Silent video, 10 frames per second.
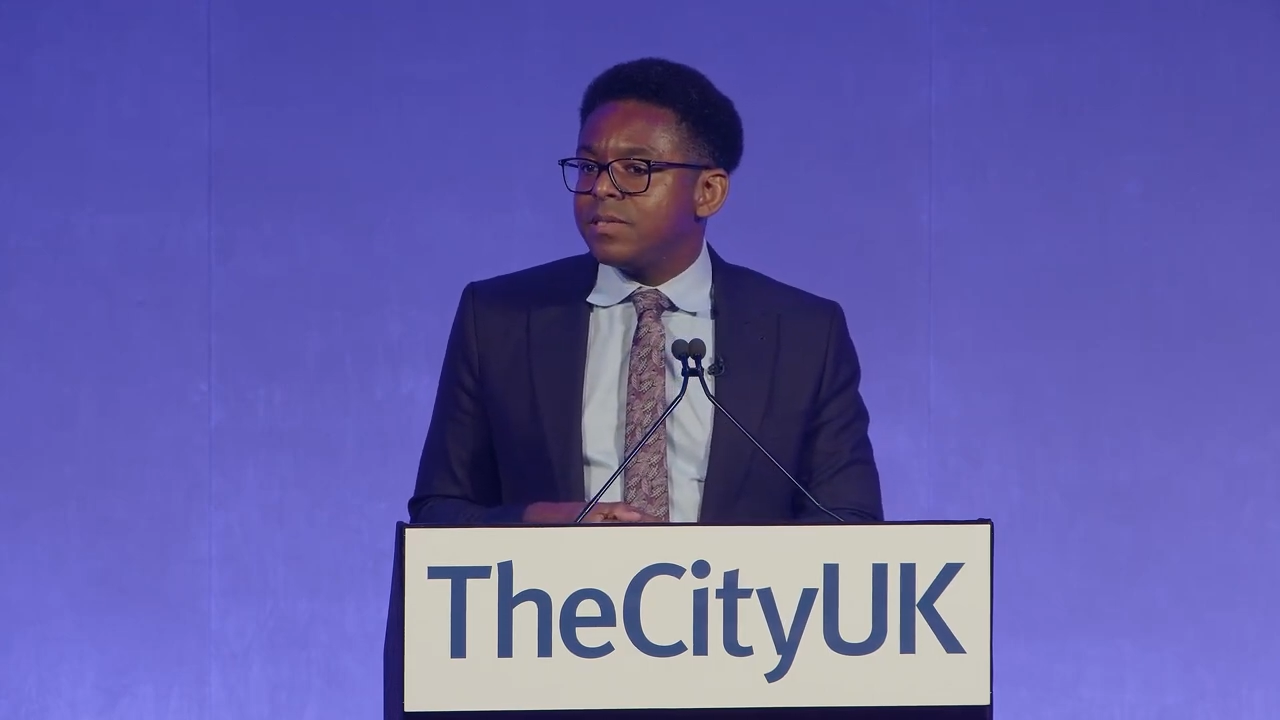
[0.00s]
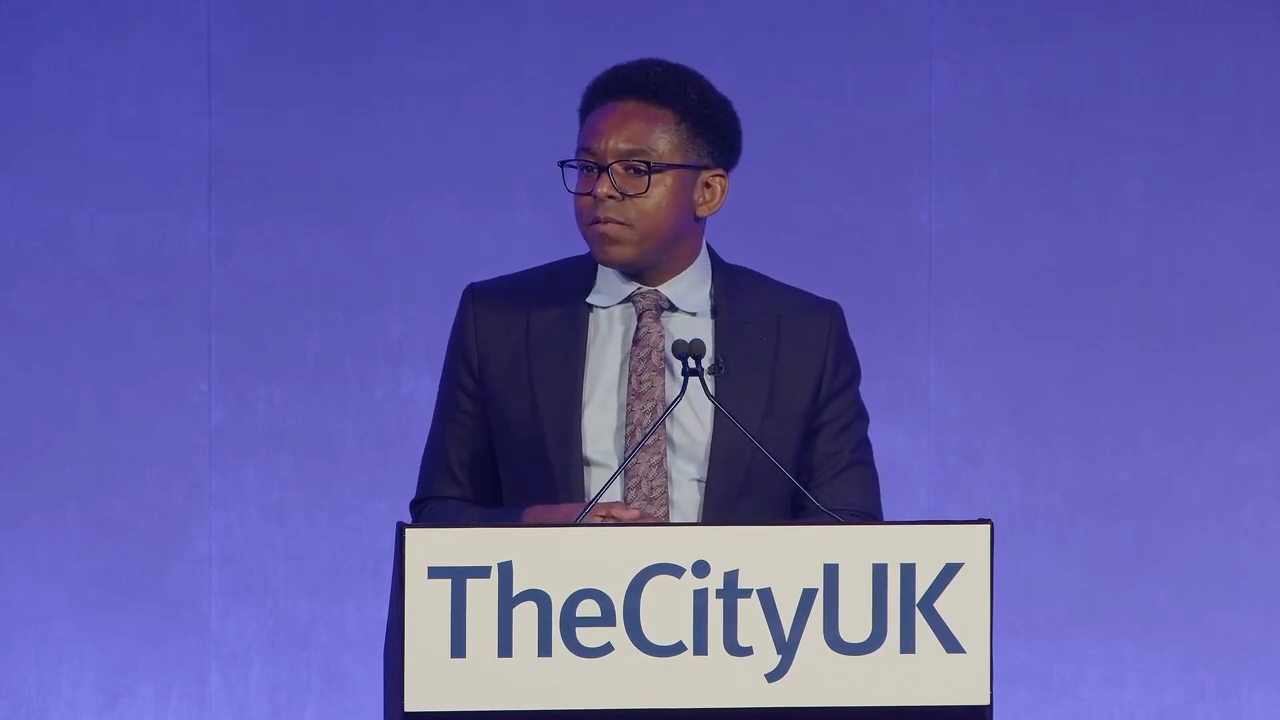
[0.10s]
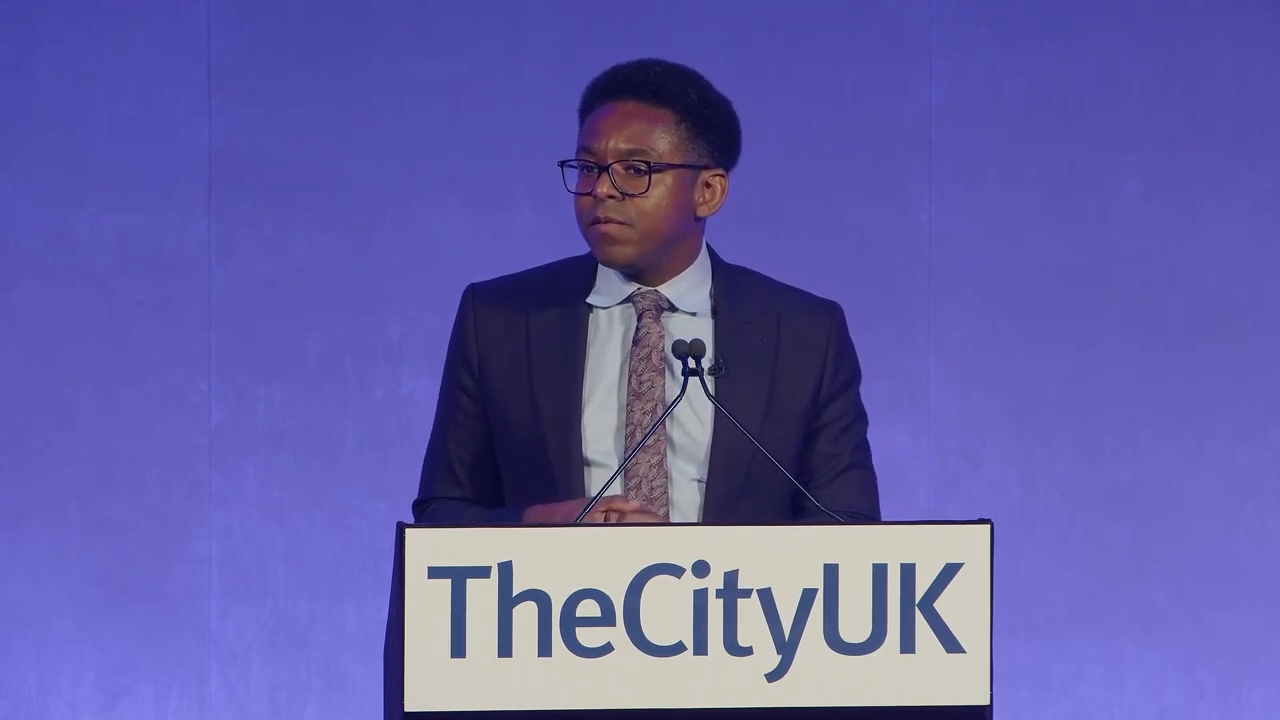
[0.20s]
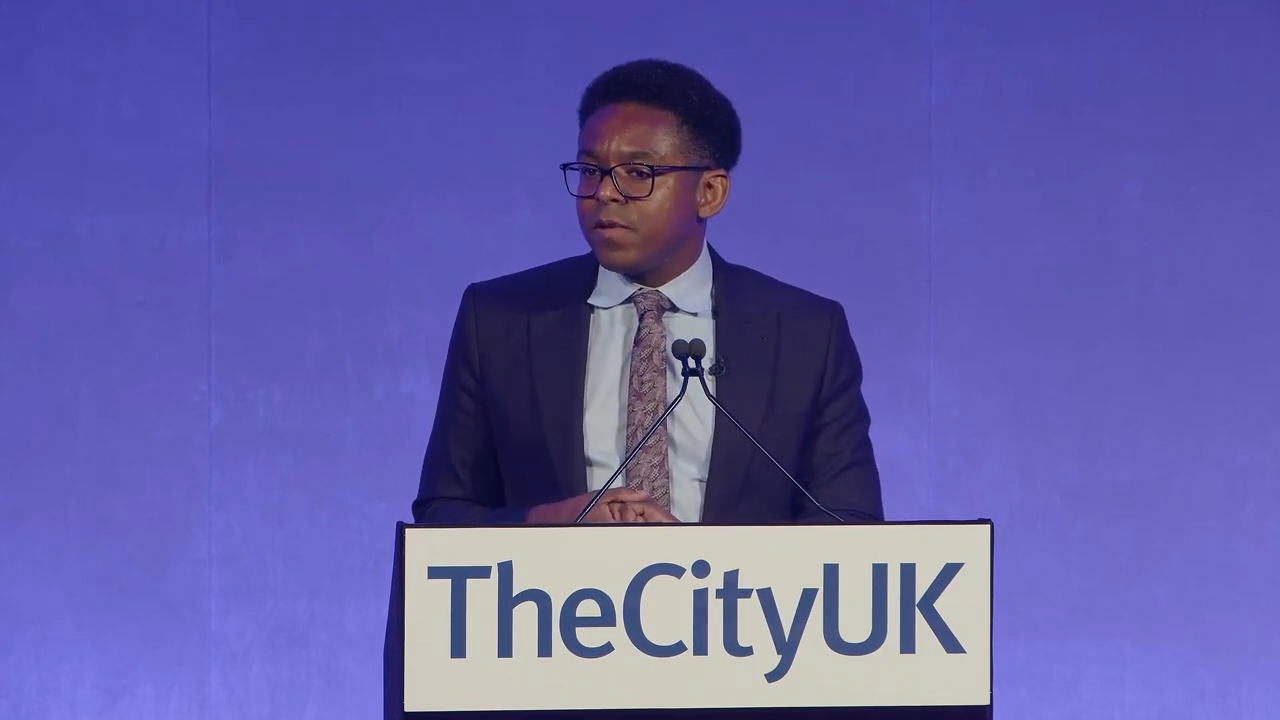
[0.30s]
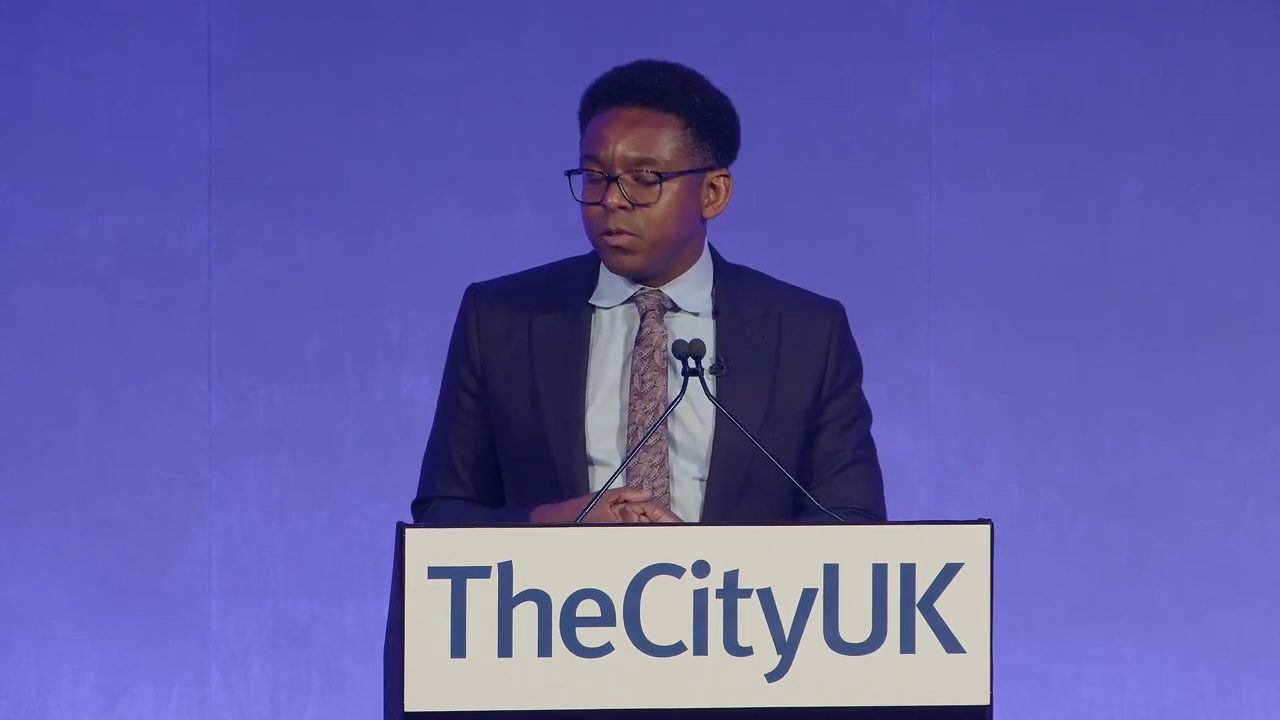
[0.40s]
of
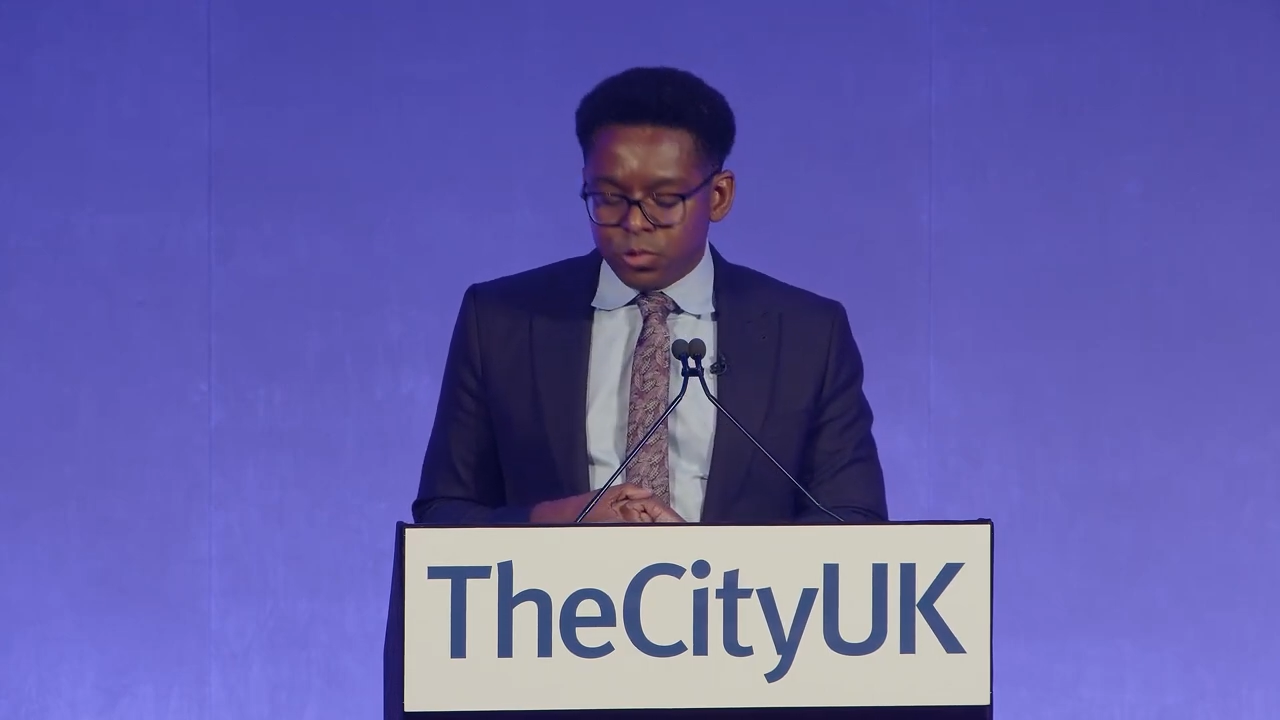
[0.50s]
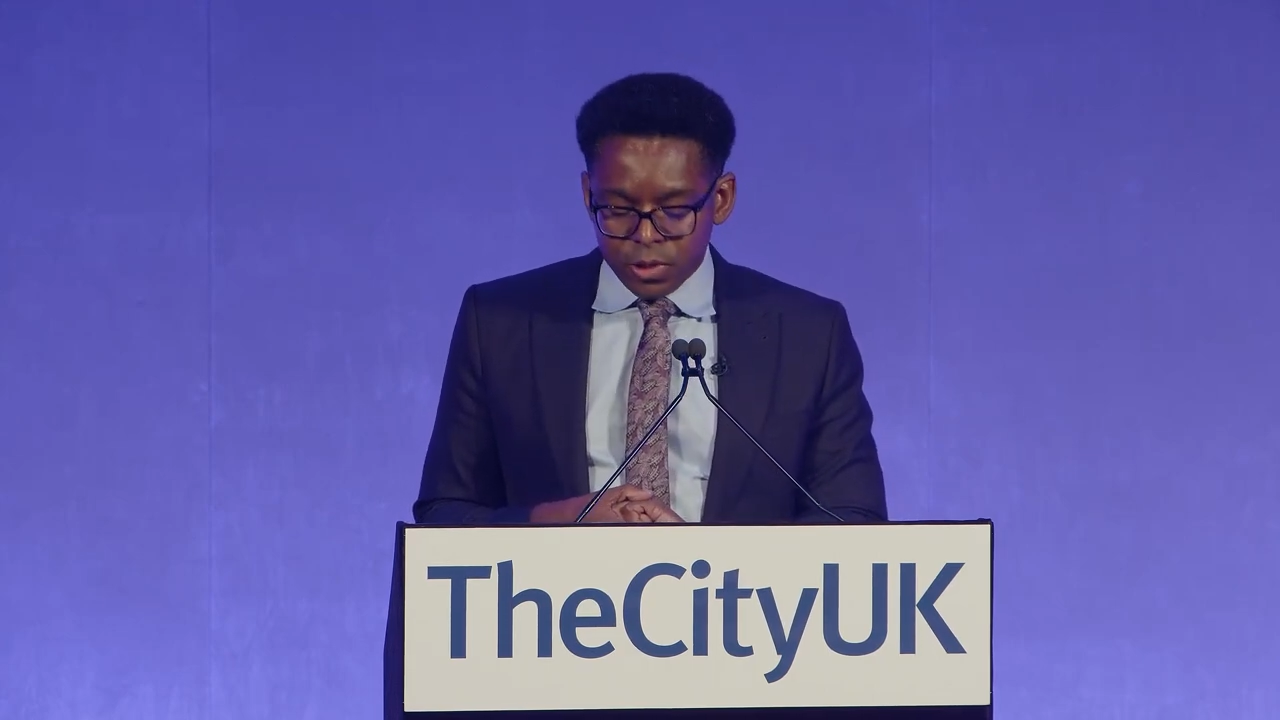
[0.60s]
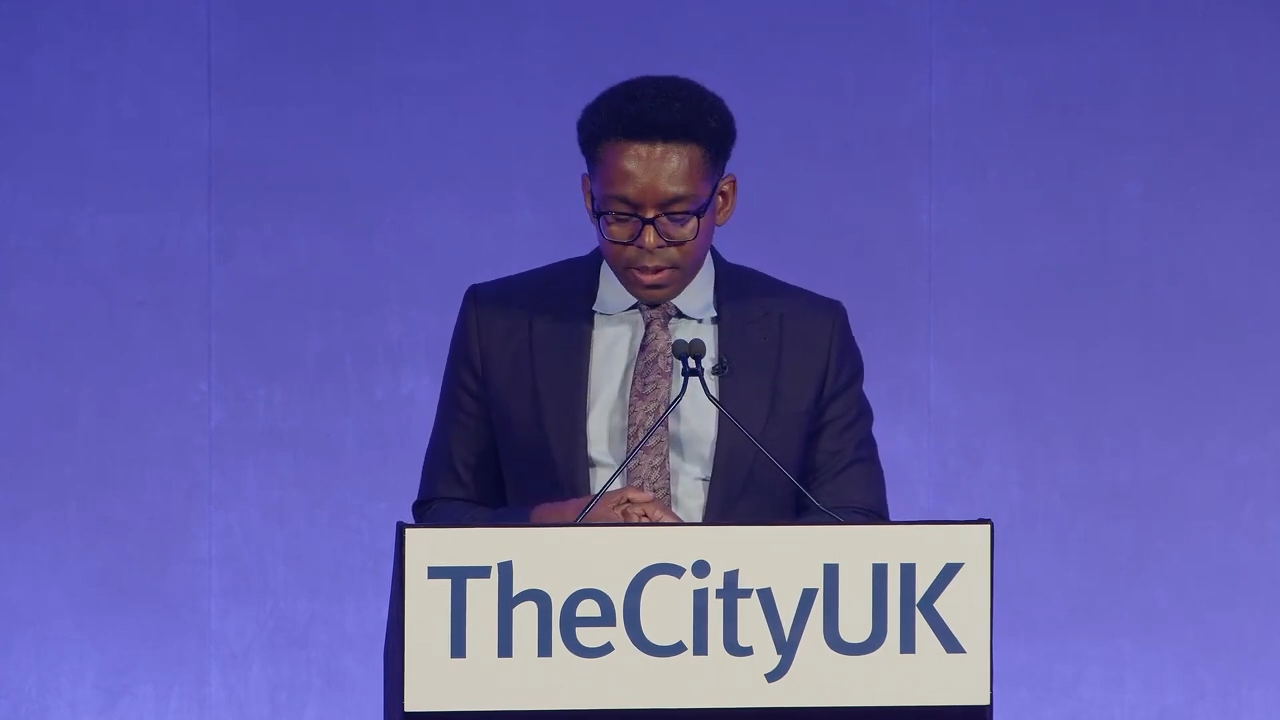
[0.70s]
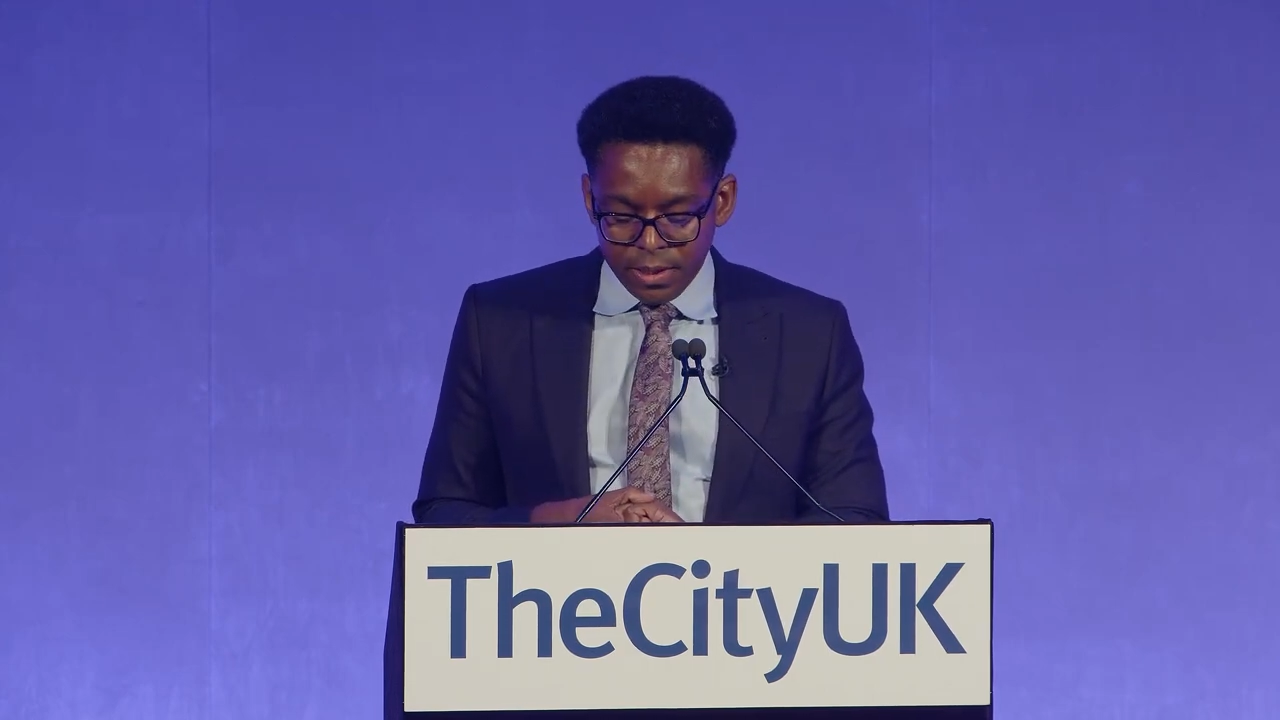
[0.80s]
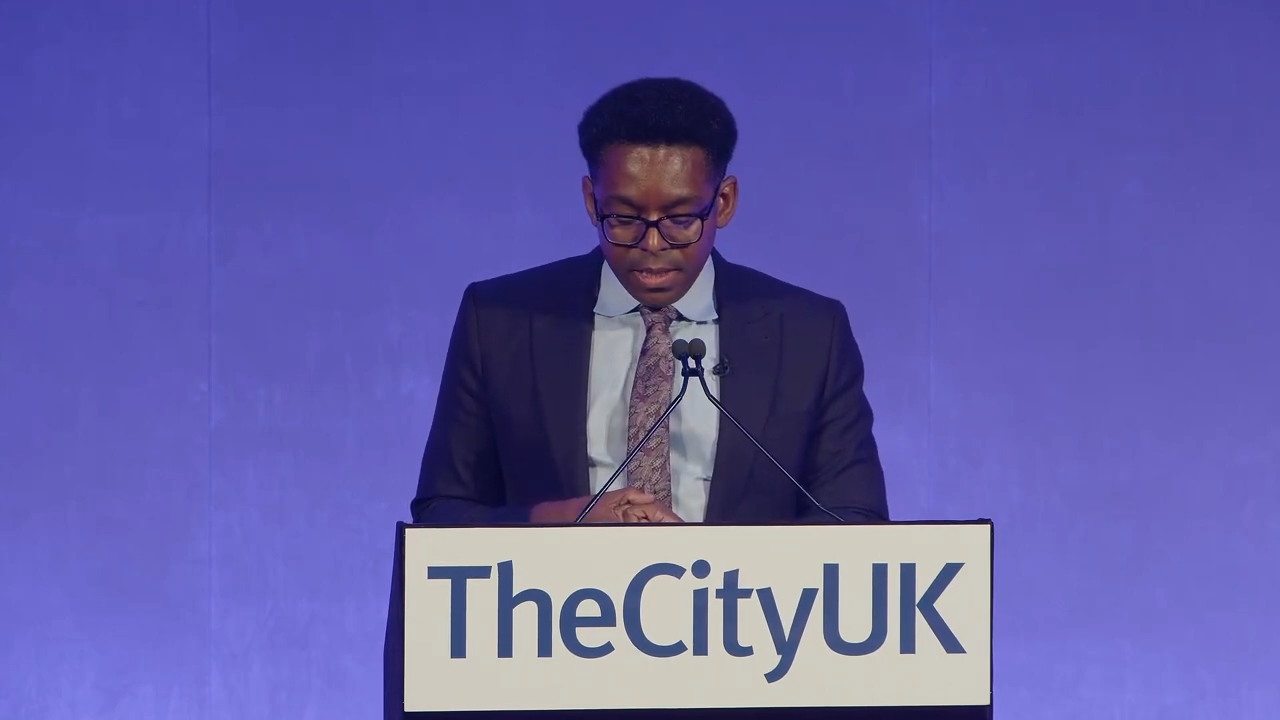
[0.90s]
the
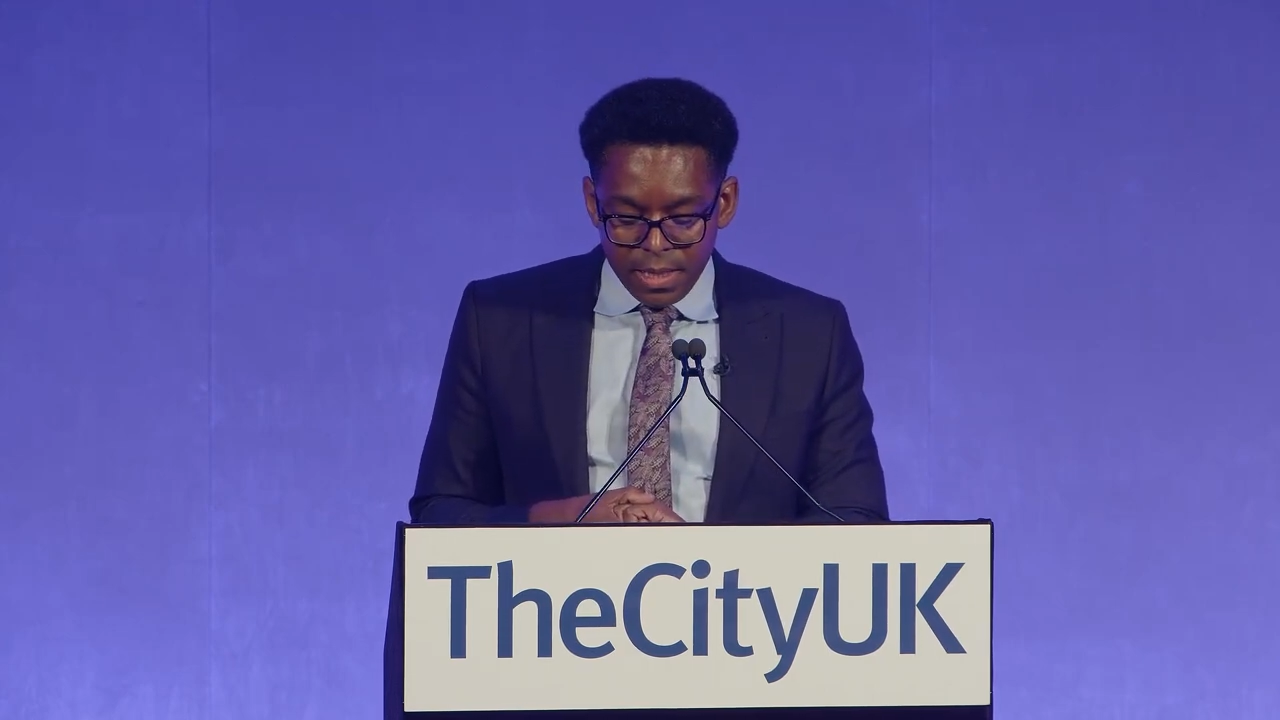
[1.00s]
future